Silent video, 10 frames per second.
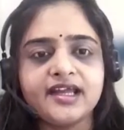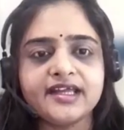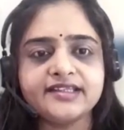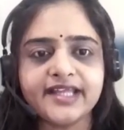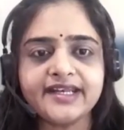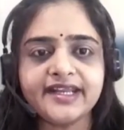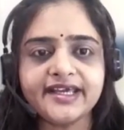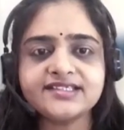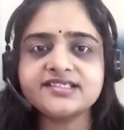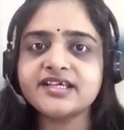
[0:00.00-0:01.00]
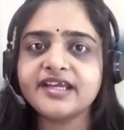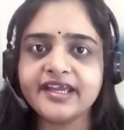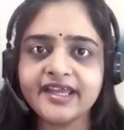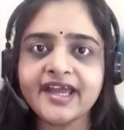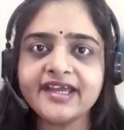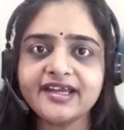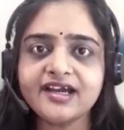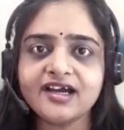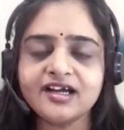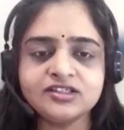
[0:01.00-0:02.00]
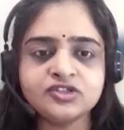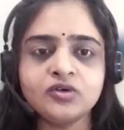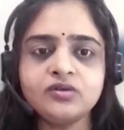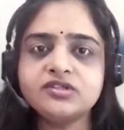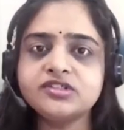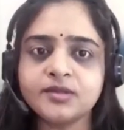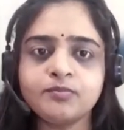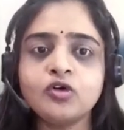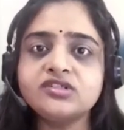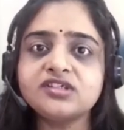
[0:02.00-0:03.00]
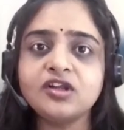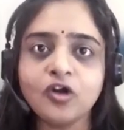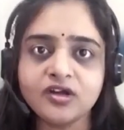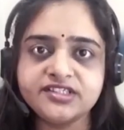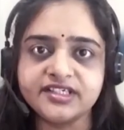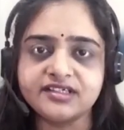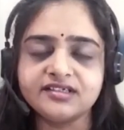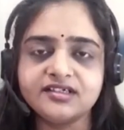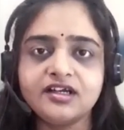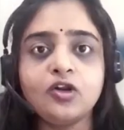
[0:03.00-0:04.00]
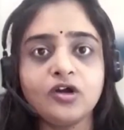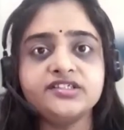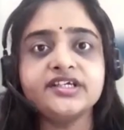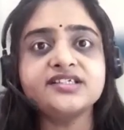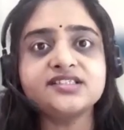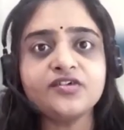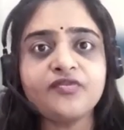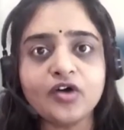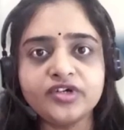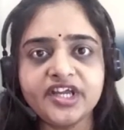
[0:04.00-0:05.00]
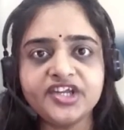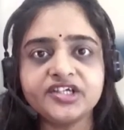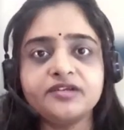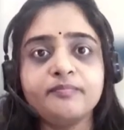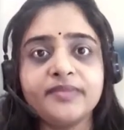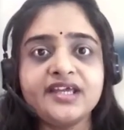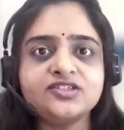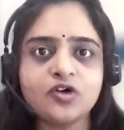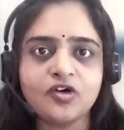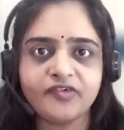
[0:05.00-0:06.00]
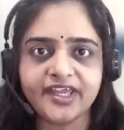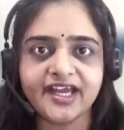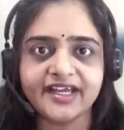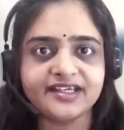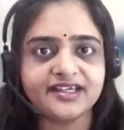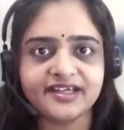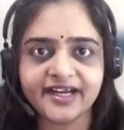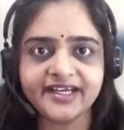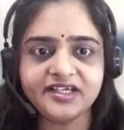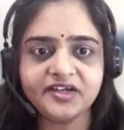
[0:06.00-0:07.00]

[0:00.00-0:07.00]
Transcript: Then next, AI also supports logic. Logic is the foundation base of AI, right?